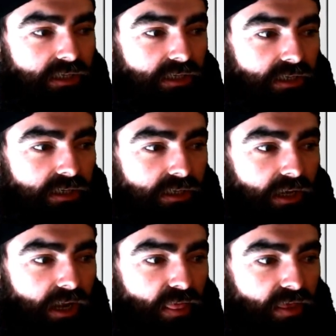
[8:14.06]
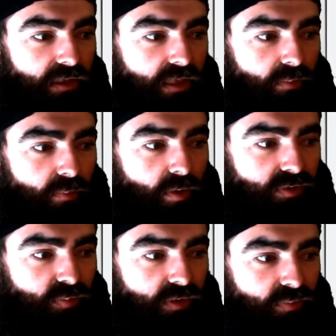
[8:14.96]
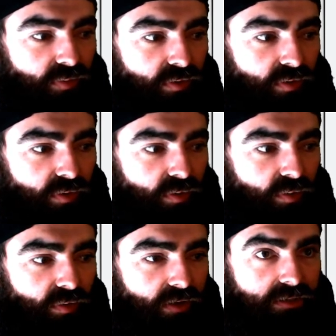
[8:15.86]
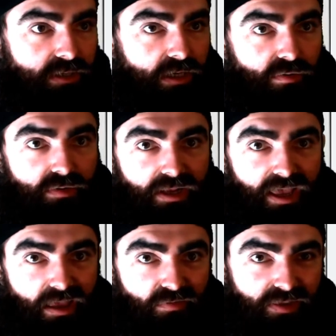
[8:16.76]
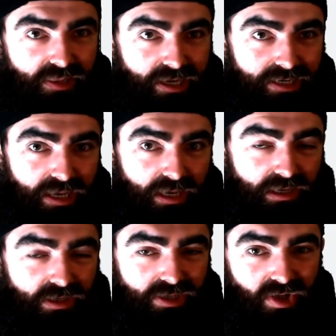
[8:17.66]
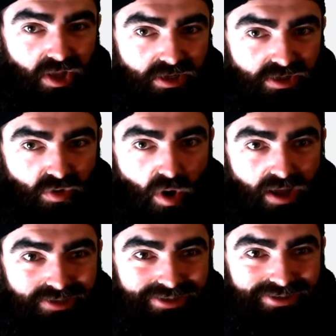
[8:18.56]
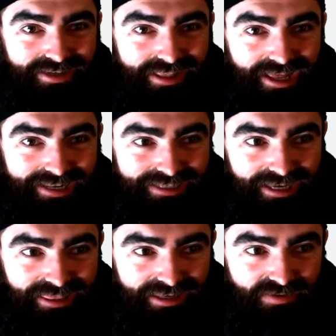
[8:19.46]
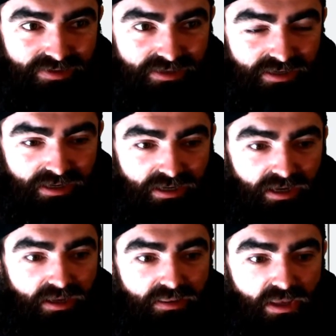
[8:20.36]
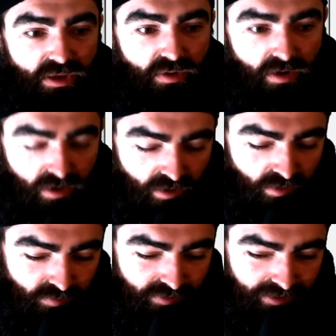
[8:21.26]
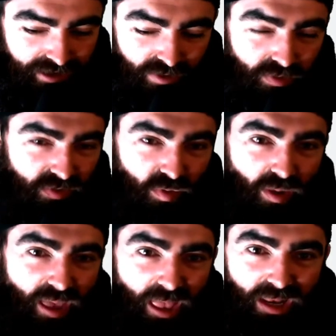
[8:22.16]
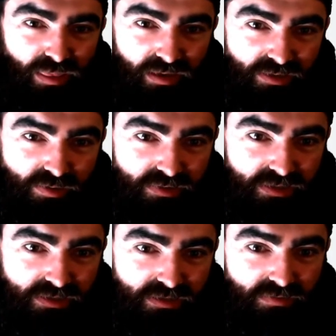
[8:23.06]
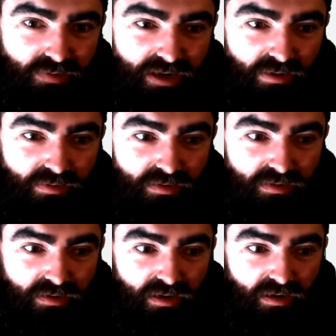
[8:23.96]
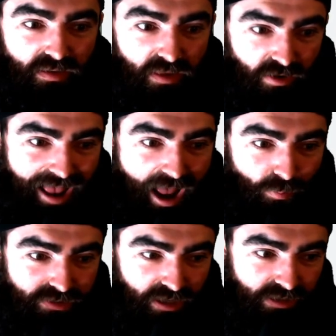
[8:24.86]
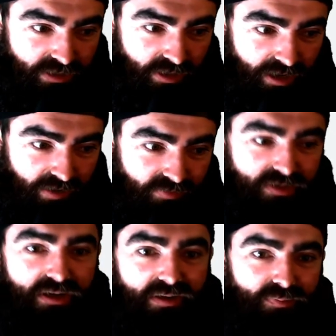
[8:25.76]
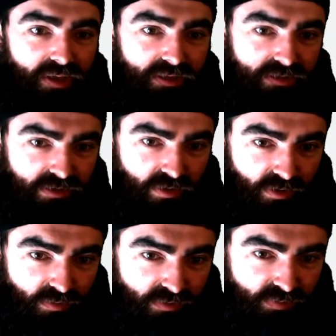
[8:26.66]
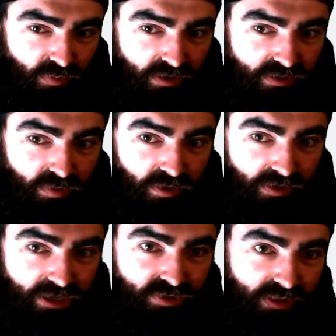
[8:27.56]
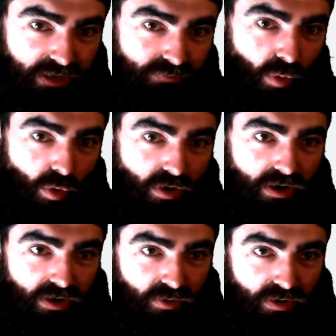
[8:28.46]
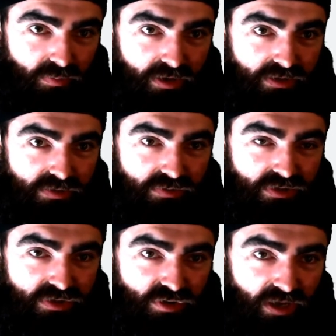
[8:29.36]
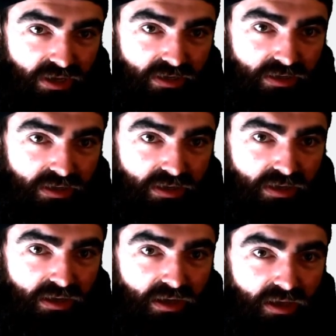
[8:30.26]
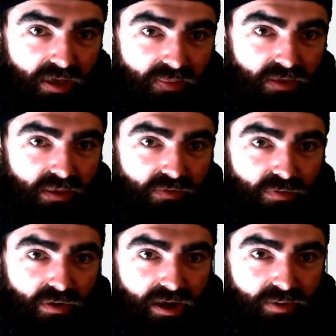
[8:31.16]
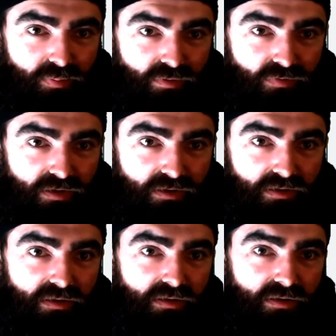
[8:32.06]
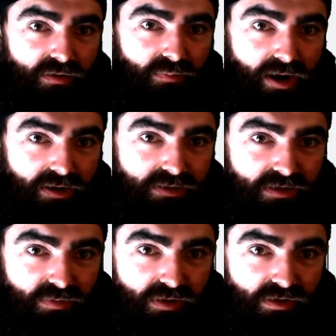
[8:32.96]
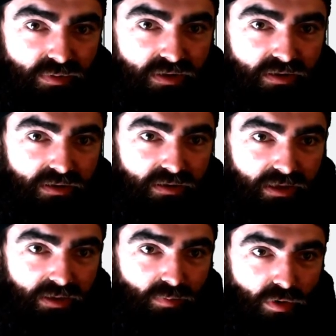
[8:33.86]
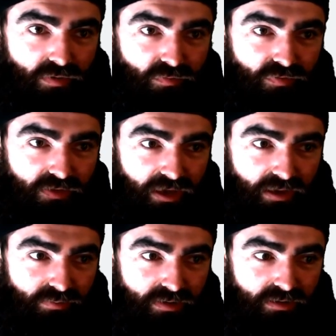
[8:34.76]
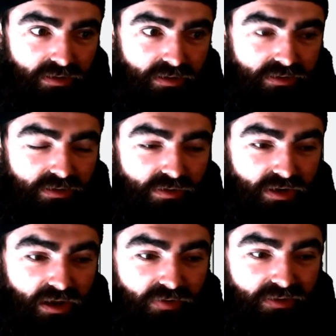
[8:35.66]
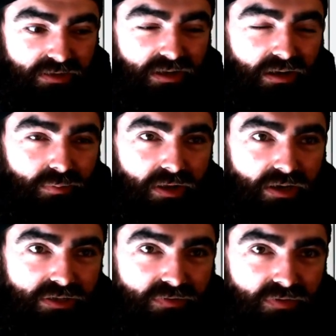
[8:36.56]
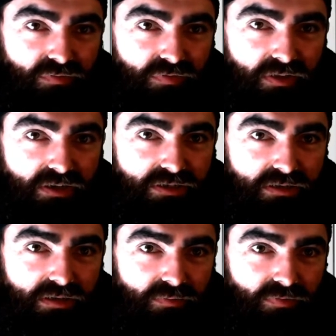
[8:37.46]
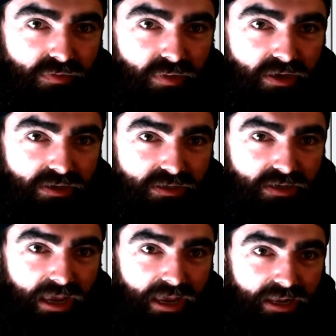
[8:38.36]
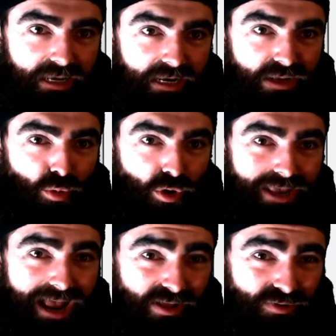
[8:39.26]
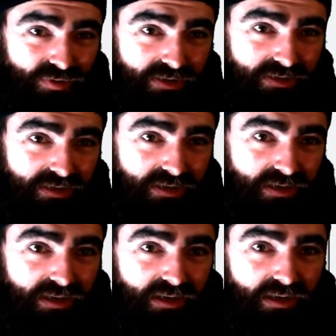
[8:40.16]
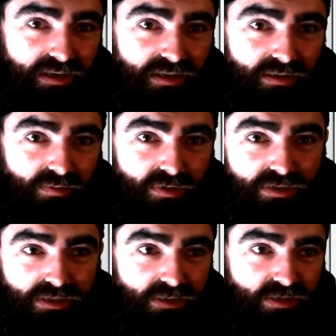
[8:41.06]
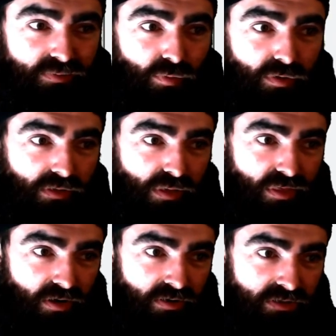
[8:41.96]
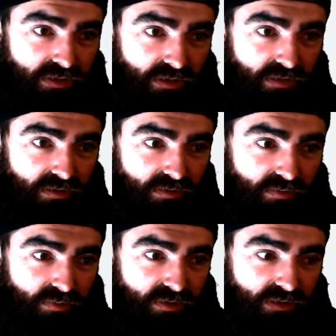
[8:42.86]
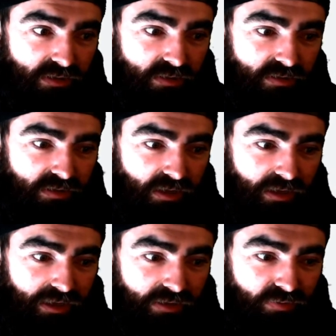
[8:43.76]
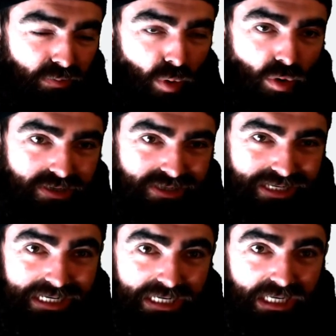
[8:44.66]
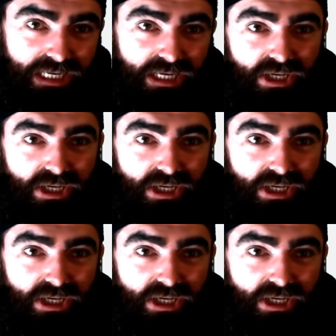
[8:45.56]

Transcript: And I think that most people who, let's say you did a heavy leg day, you did a lot of squats, you did a lot of deadlifts, then you go home and you're like, I don't want to do anything, so I'm just going to sit around. Then your appetite's going to have this compensatory response where you're actually like more hungry because you just trained. And then if you're not moving, your bodies are going to be a little bit like more inflamed. So you could have like this combination of inflammation and eating more calories, which leads to more lethargy, which leads to like even more sitting.